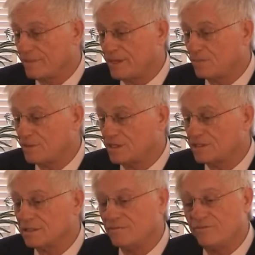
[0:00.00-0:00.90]
that we
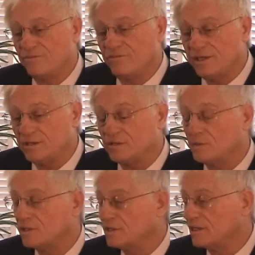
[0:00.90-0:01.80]
can
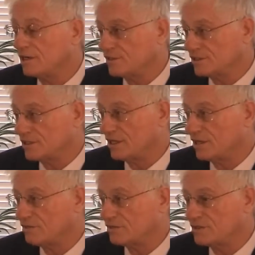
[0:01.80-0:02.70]
feel within
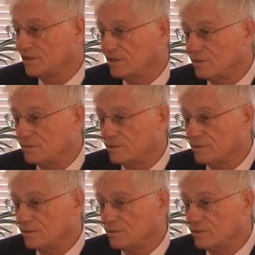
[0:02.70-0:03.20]
ourselves,